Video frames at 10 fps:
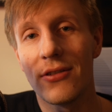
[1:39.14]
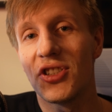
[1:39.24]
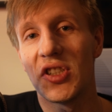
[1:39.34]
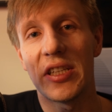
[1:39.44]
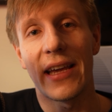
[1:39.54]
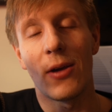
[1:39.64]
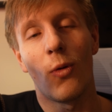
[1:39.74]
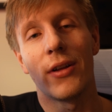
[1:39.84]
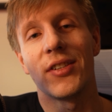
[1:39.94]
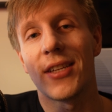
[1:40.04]
is just taking
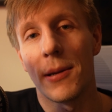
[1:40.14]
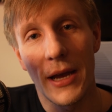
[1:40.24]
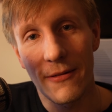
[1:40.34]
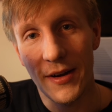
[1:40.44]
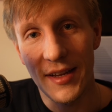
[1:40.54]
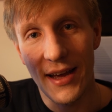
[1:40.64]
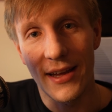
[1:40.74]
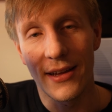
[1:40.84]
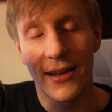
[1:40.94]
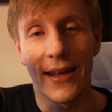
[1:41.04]
one step every
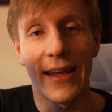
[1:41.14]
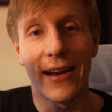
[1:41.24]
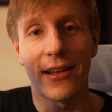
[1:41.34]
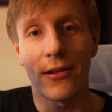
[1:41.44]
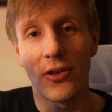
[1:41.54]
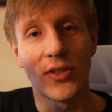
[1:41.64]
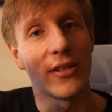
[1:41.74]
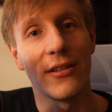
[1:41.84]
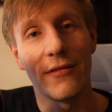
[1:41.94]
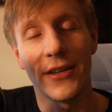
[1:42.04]
day and getting closer
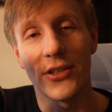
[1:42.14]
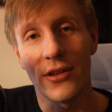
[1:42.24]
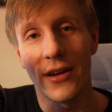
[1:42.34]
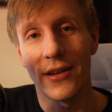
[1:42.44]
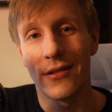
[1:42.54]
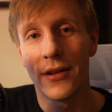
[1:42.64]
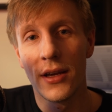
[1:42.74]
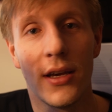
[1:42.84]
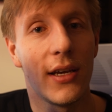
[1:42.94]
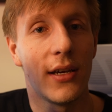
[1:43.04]
to the finish line.
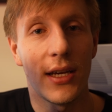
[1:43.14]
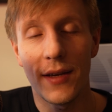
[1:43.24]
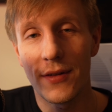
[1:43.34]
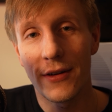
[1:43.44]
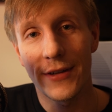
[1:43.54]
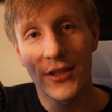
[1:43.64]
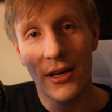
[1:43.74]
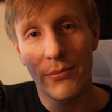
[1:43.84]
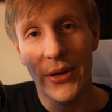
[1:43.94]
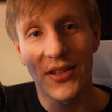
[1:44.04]
Even if it's not a
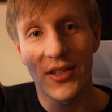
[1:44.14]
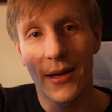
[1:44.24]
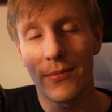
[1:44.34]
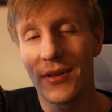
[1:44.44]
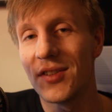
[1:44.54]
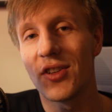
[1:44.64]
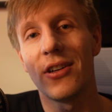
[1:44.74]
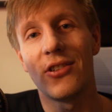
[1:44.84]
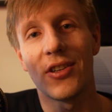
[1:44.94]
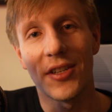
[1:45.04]
big step, it's
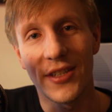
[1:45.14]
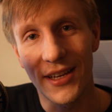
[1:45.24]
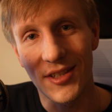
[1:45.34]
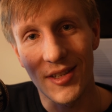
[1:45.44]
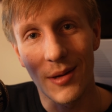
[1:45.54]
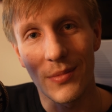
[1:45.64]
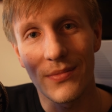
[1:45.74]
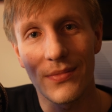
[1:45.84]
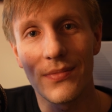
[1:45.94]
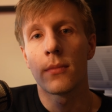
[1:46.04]
good just to take a step.
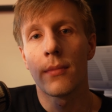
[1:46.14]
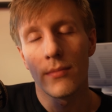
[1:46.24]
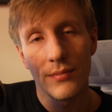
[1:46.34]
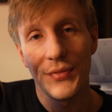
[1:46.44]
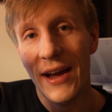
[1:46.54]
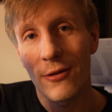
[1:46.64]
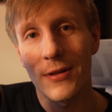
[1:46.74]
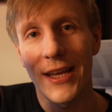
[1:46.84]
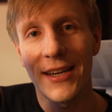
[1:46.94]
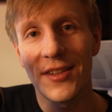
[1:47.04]
Now,
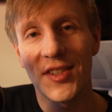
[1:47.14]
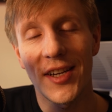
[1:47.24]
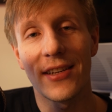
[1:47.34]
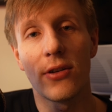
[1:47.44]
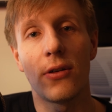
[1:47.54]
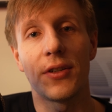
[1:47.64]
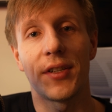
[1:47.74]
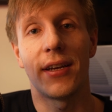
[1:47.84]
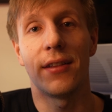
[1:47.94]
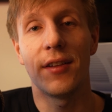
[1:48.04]
related to setting goals,
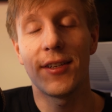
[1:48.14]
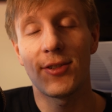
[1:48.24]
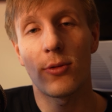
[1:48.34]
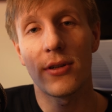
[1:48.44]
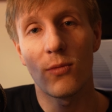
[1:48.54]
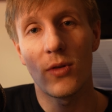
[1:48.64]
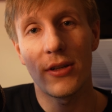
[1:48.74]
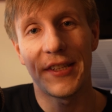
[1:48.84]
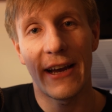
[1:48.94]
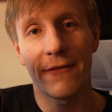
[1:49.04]
and this one will
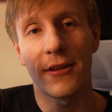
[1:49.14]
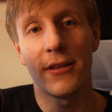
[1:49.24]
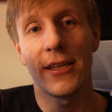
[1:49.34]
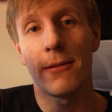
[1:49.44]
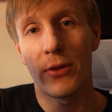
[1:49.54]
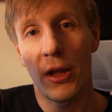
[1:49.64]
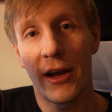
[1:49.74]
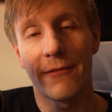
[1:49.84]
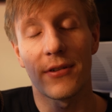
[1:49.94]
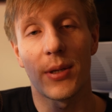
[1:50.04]
definitely
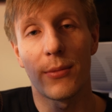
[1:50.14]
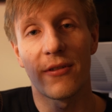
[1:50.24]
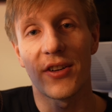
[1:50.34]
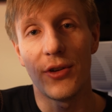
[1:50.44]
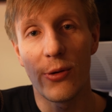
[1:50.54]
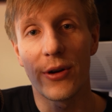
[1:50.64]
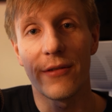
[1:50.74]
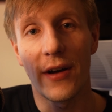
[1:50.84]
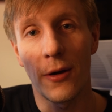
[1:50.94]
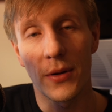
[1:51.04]
apply for some of our newer
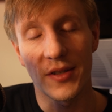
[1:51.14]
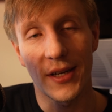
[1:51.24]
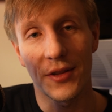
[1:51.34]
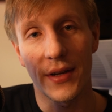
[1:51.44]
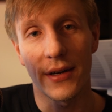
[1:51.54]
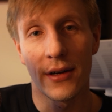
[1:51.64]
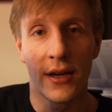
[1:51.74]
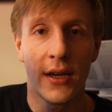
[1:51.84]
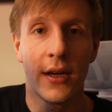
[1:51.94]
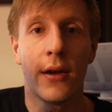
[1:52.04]
developers out there.
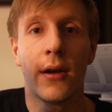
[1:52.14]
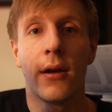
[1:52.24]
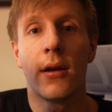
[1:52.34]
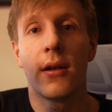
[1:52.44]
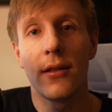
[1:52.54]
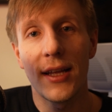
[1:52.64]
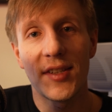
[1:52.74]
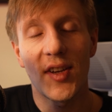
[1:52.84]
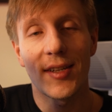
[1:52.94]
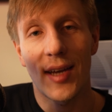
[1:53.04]
Let's
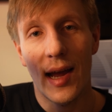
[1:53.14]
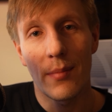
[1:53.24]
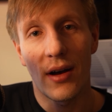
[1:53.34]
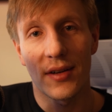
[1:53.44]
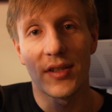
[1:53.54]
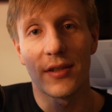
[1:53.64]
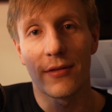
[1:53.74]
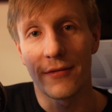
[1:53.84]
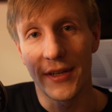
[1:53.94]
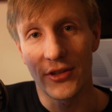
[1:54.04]
set time boxes for
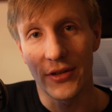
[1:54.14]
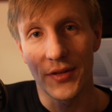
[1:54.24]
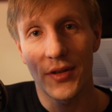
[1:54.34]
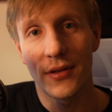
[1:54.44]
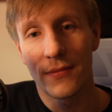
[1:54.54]
features.